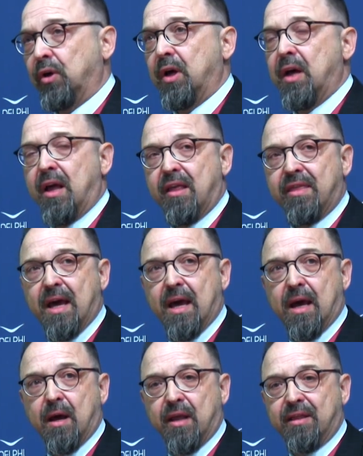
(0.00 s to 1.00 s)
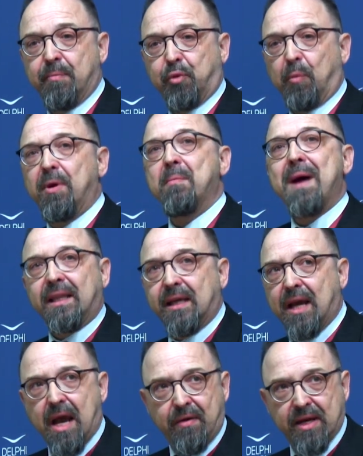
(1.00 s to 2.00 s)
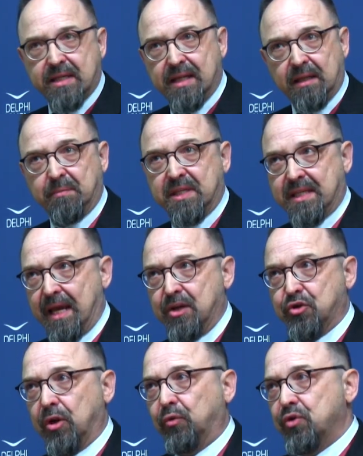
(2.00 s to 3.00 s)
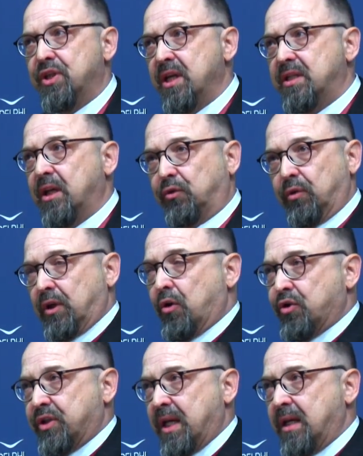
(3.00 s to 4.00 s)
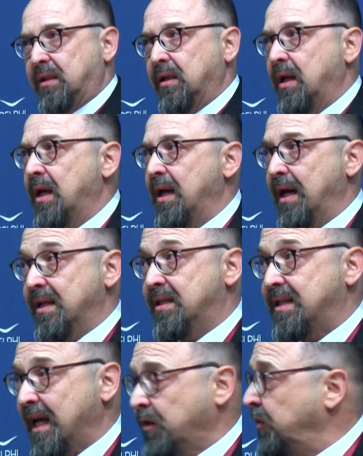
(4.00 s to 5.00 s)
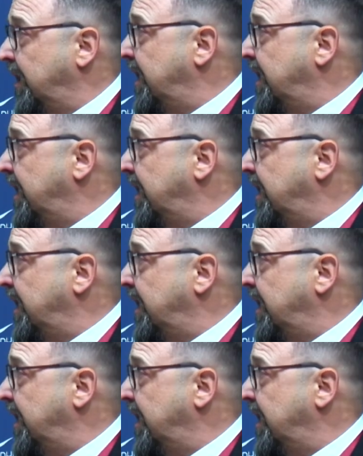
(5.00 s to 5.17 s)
the problematic areas, let me say, so it was easier to negotiate. And secondly,